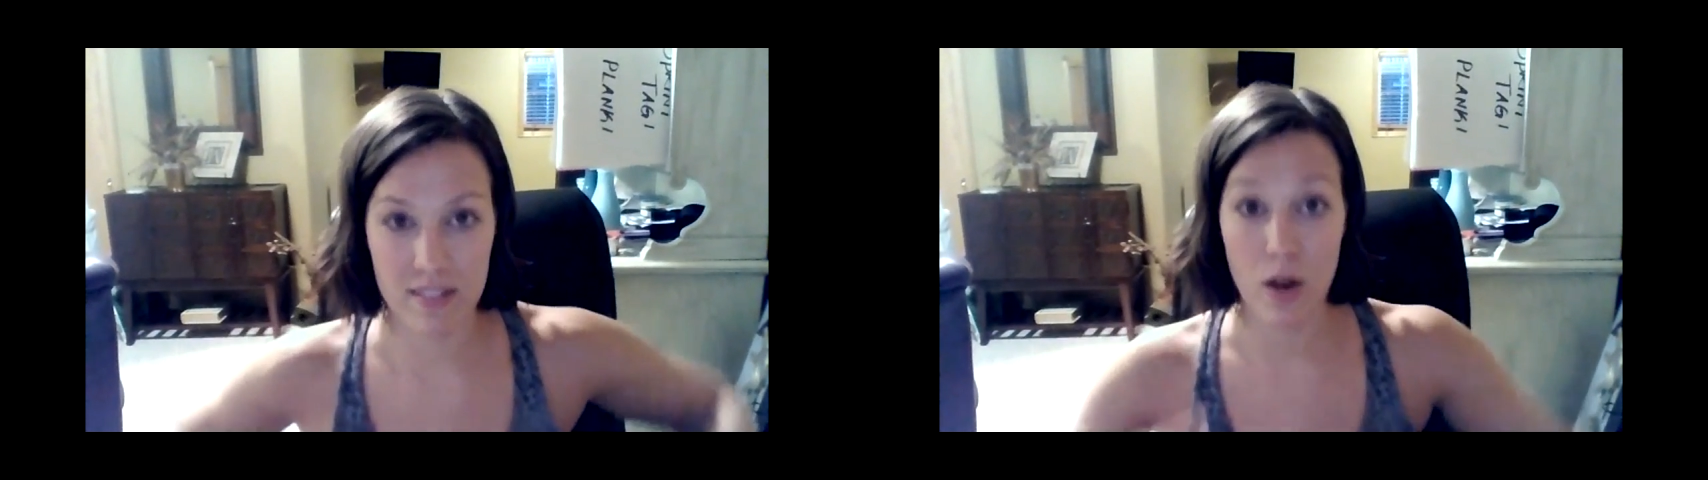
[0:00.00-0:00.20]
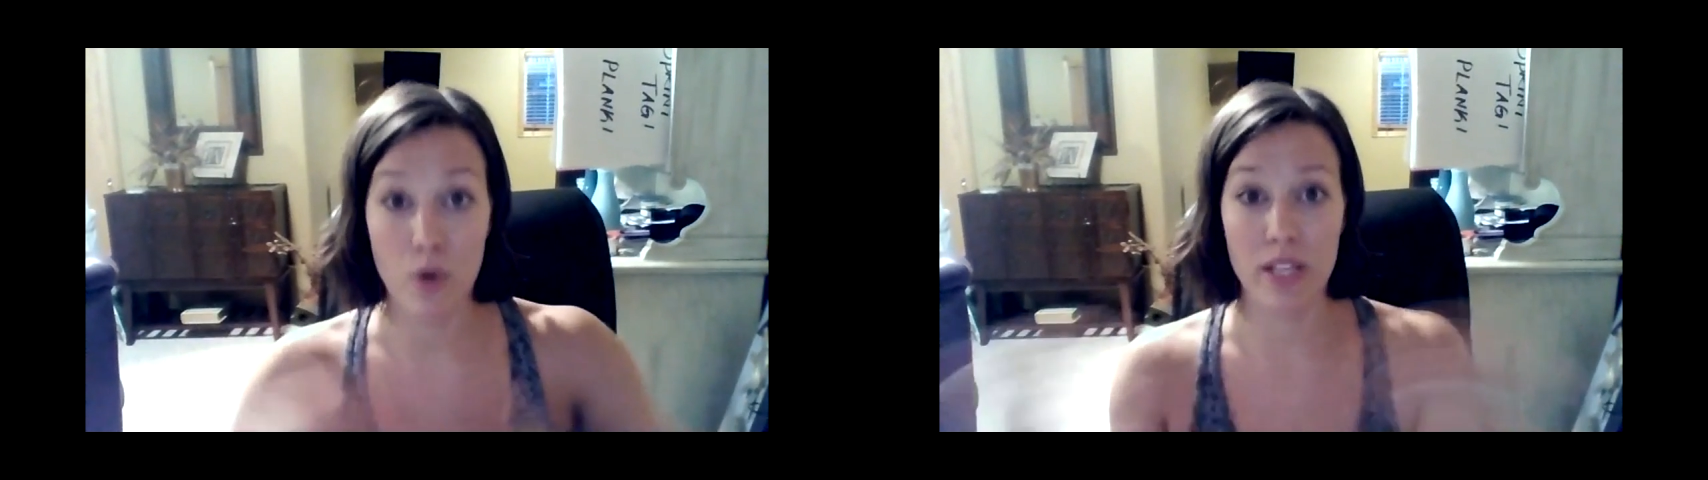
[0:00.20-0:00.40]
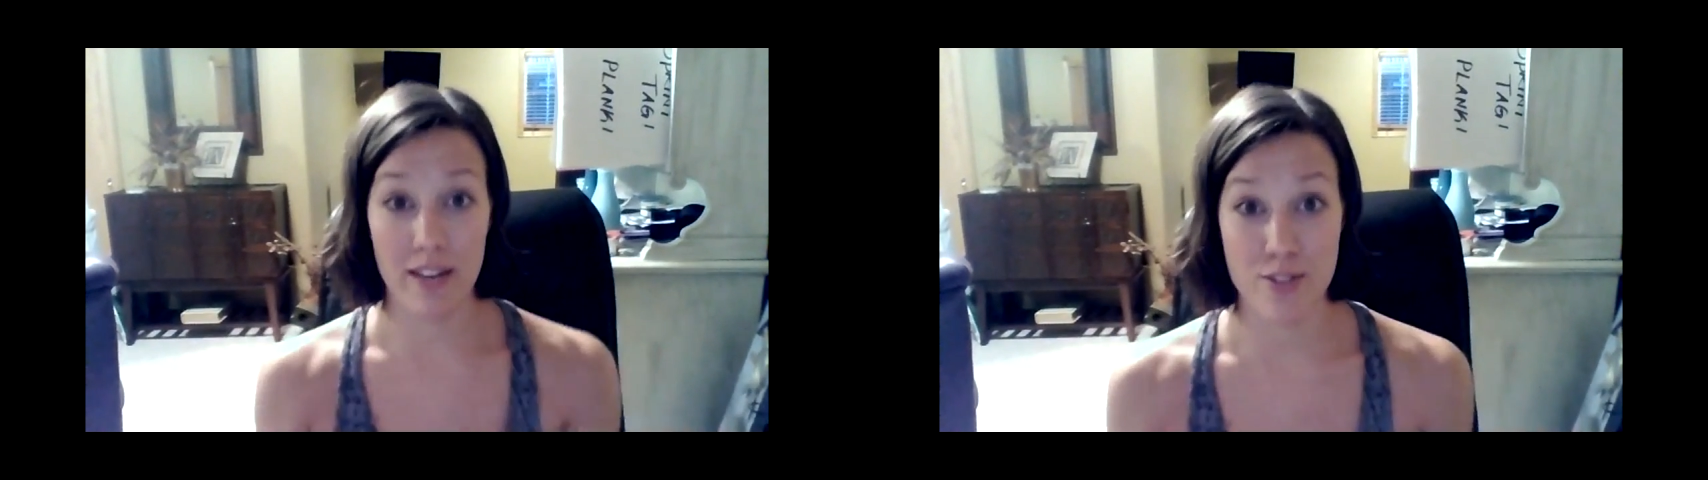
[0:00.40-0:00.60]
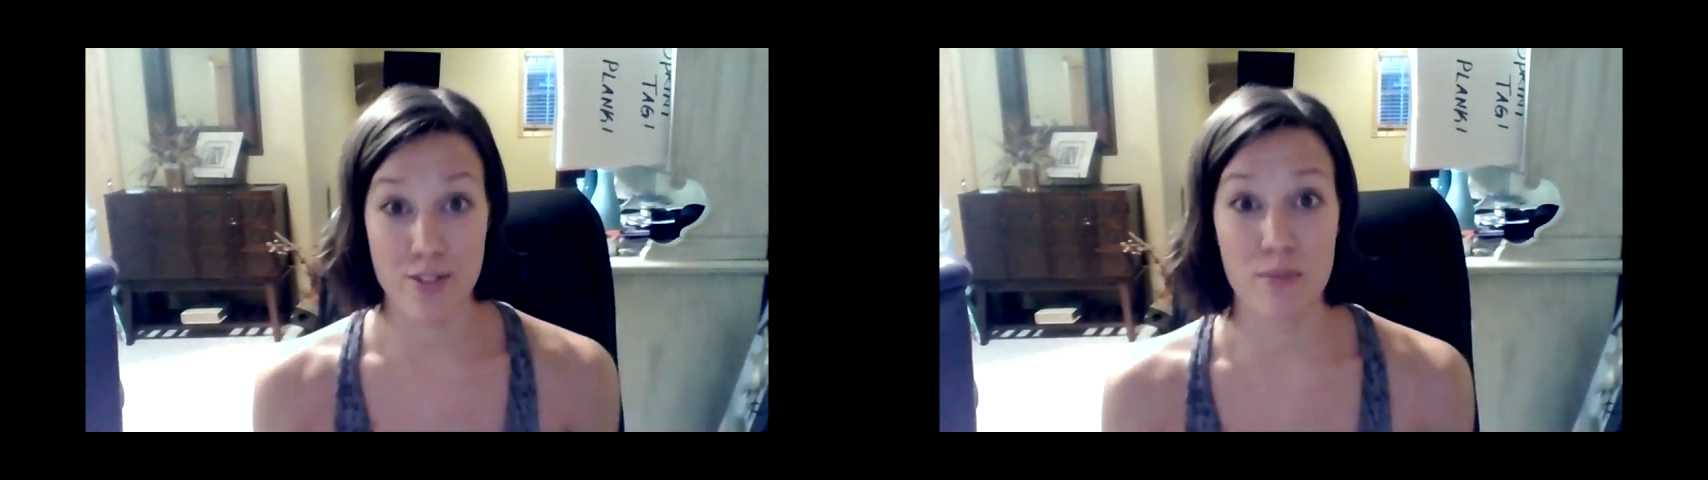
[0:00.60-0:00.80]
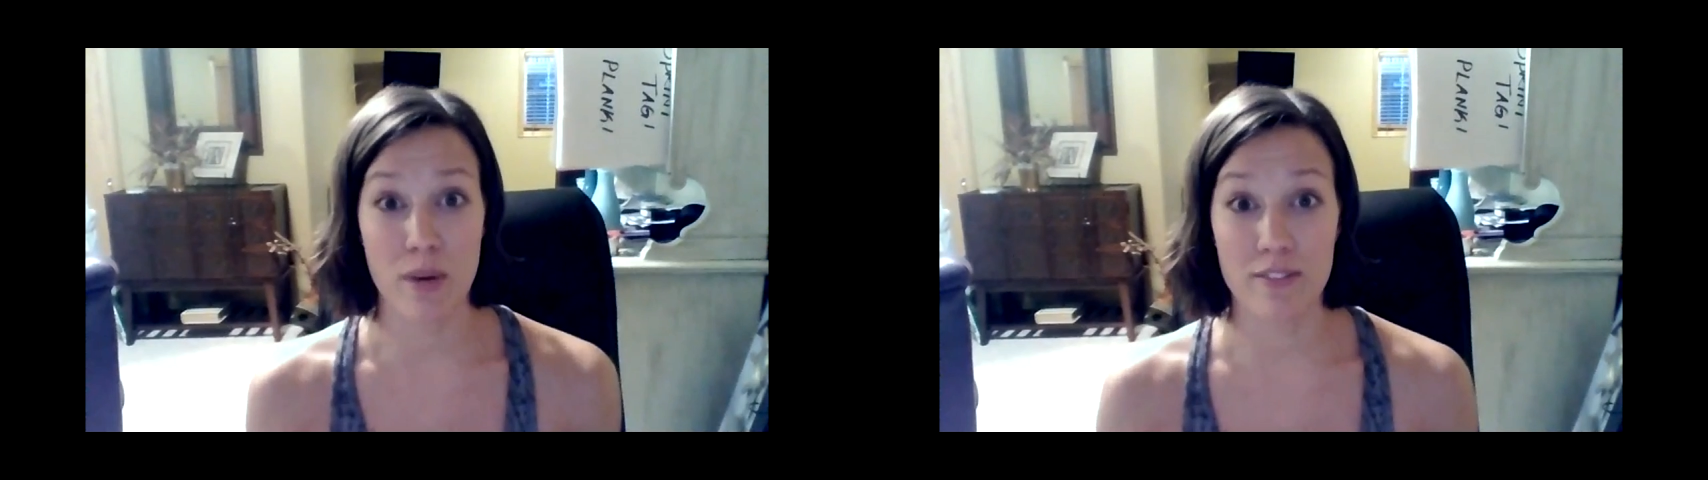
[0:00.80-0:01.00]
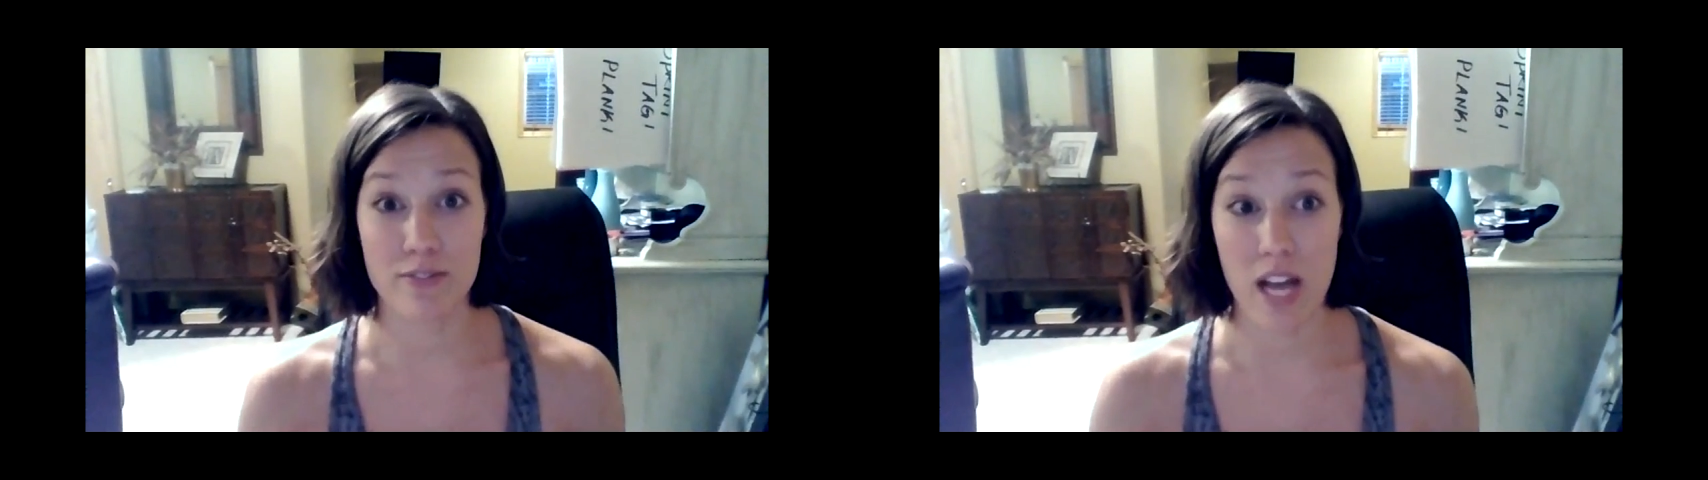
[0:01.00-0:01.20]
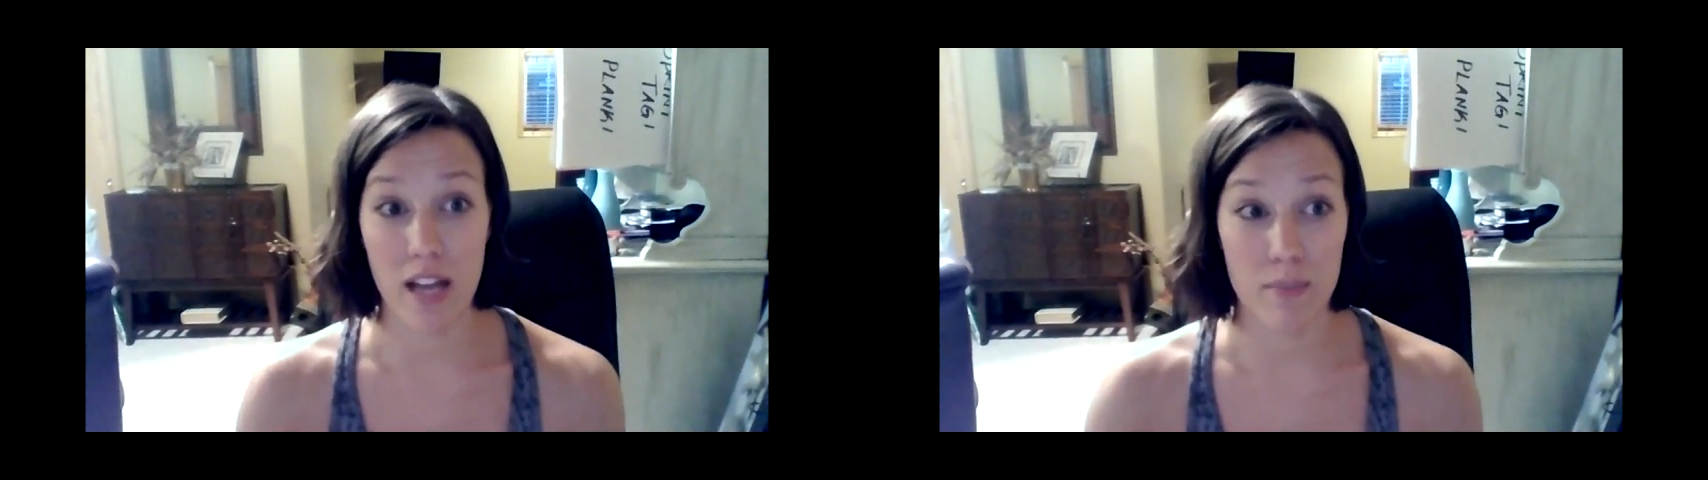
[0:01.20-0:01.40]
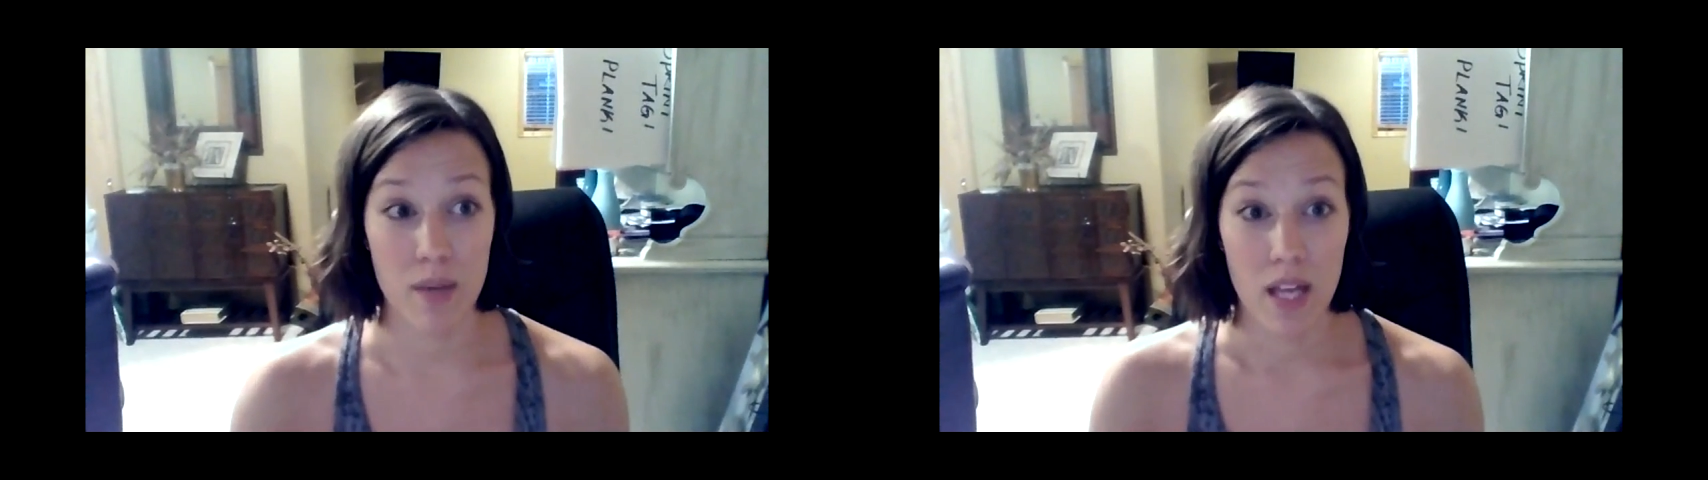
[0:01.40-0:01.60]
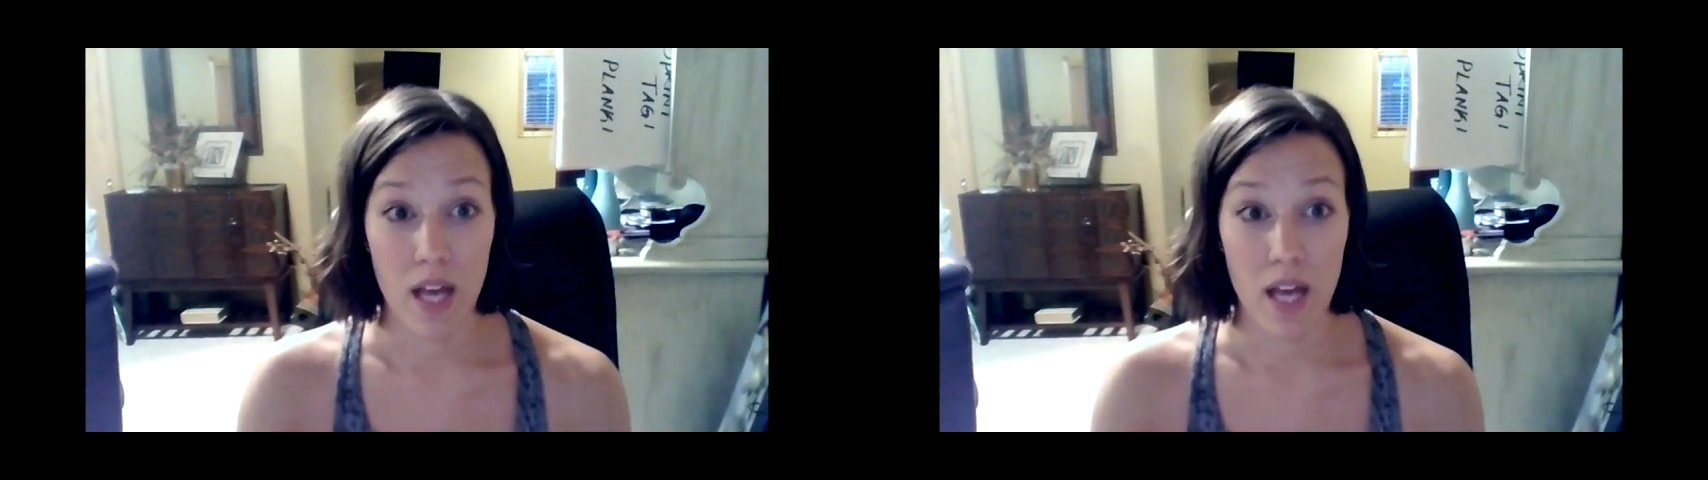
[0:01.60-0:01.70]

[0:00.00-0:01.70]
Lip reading: only have a certain amount of time,